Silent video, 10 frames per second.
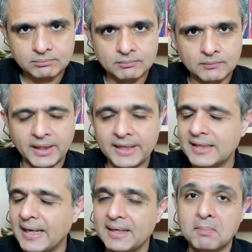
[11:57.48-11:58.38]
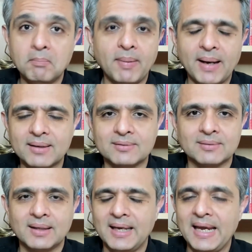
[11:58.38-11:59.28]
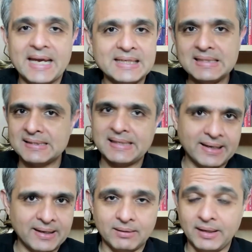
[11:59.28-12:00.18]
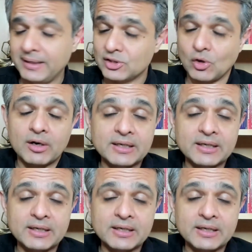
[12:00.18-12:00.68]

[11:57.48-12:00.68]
It can impact any second. It is already